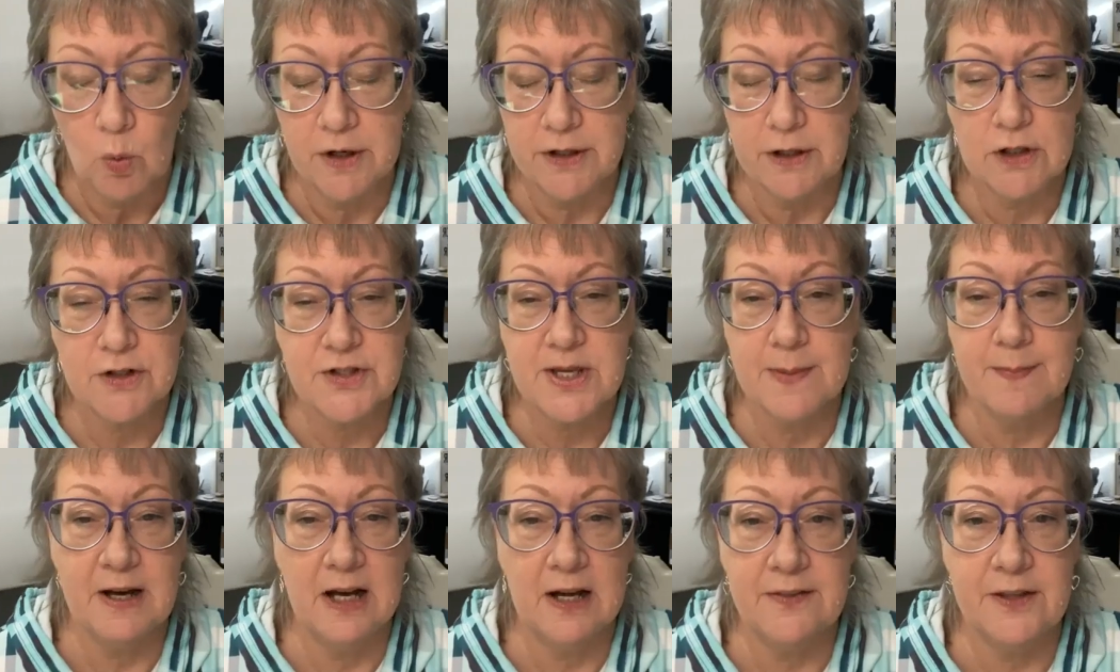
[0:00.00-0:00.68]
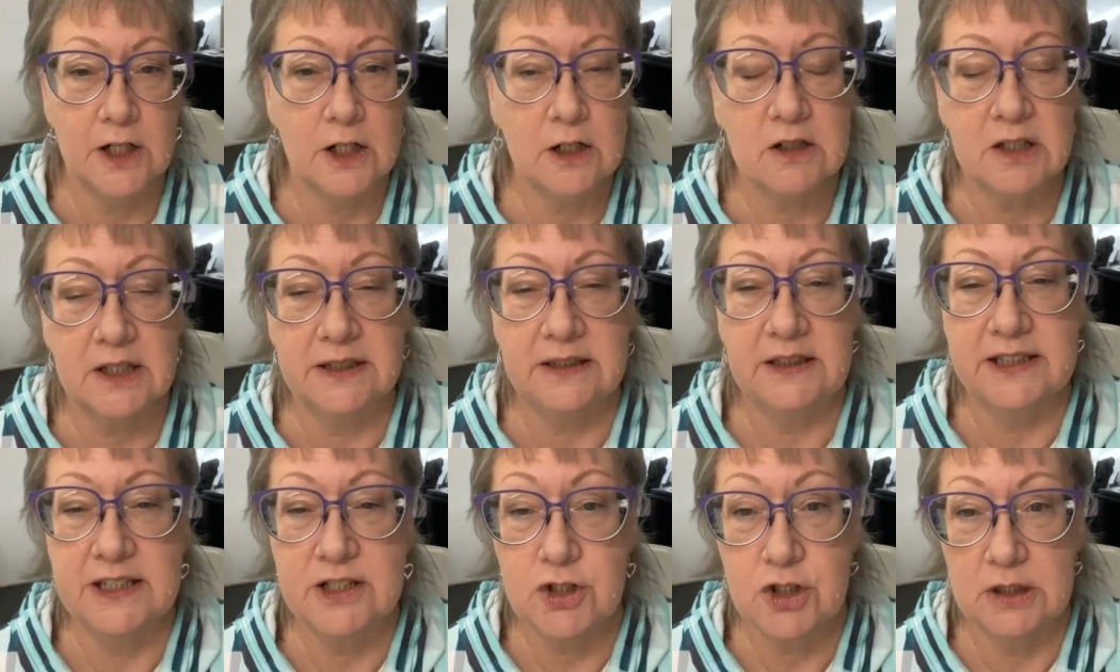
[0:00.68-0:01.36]
What are some other
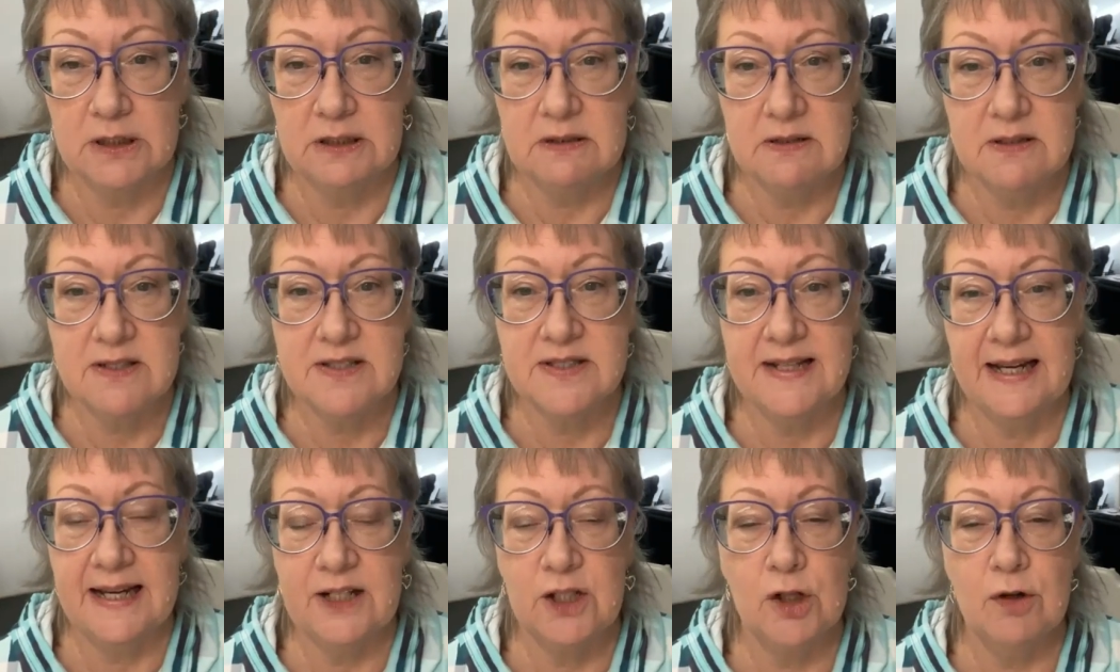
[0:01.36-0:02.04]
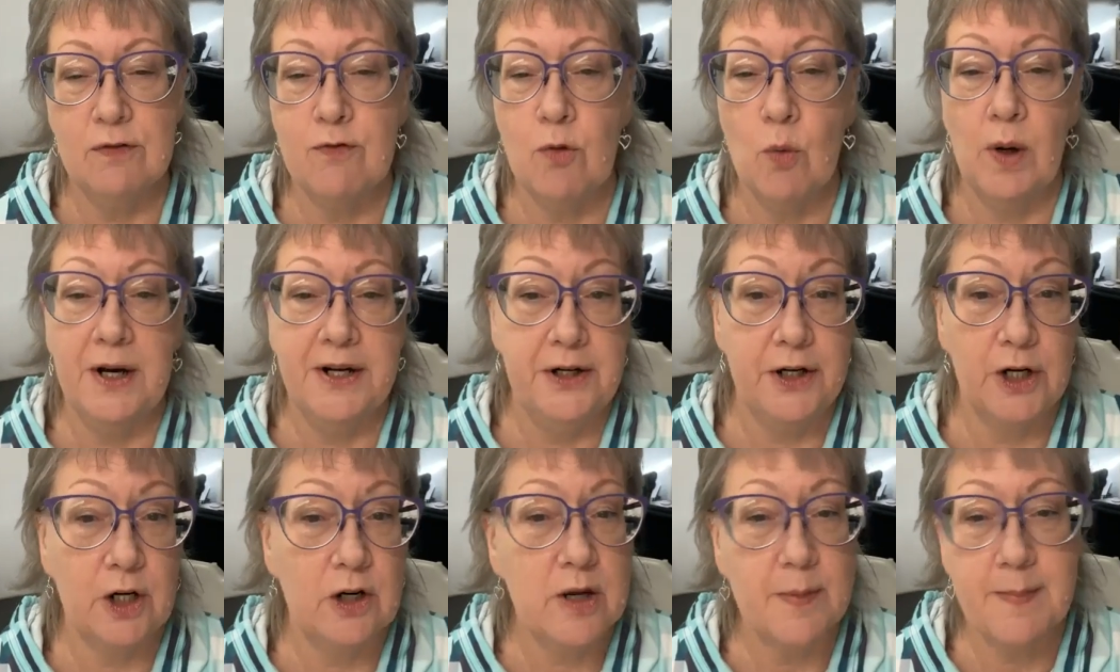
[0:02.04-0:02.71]
conditions that you've
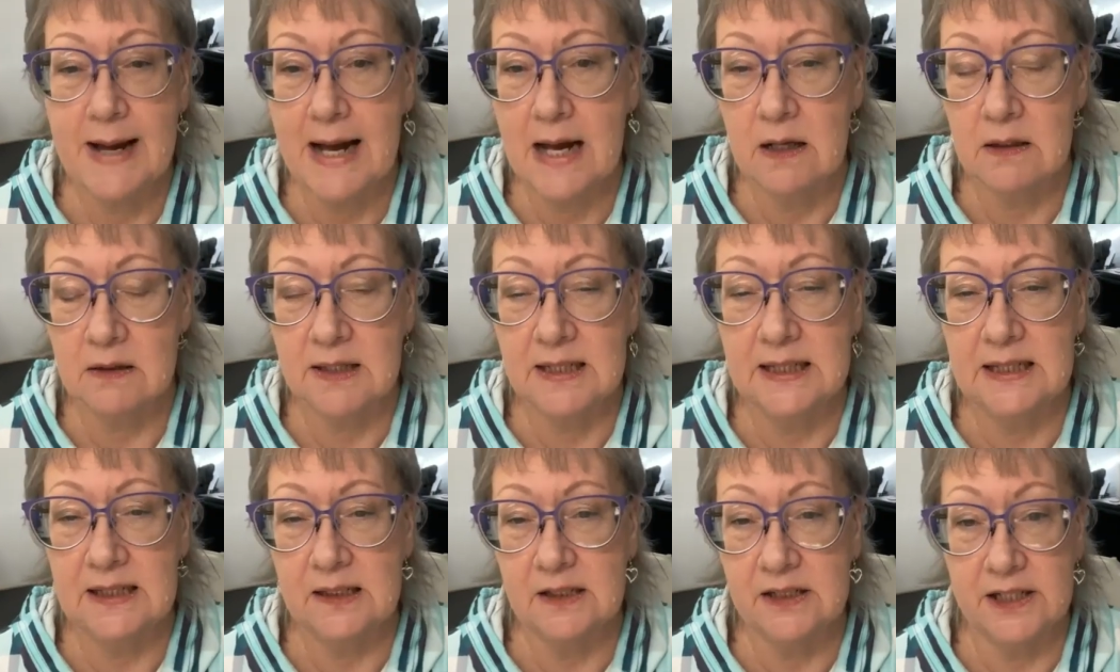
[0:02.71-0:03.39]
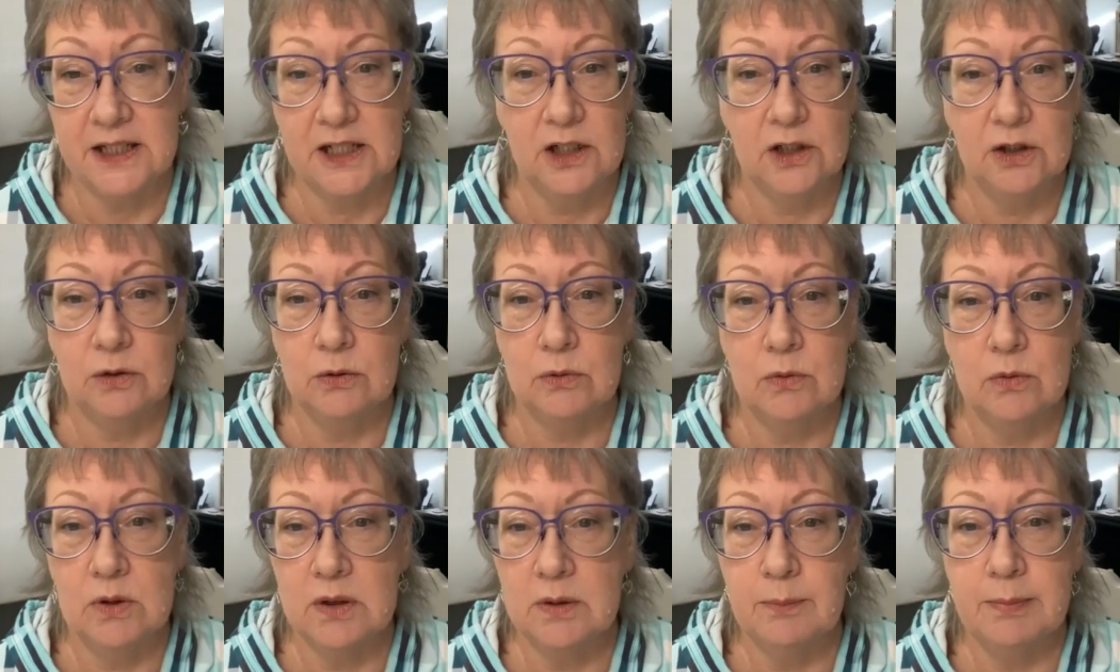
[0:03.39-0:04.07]
wondered about
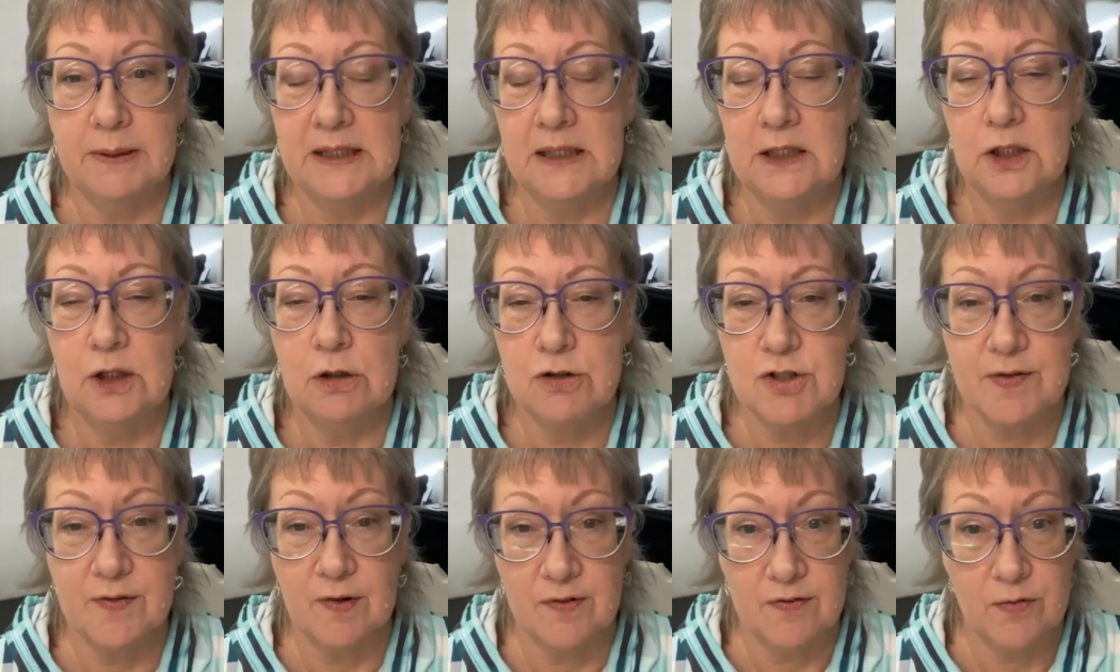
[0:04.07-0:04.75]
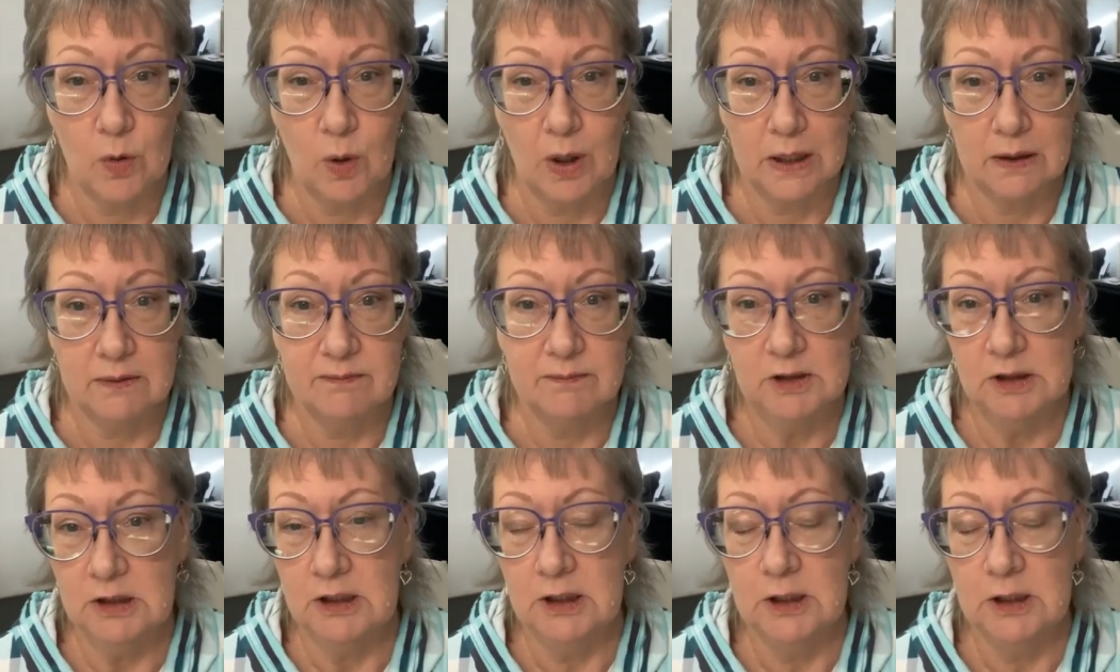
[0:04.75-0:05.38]
keto being useful for?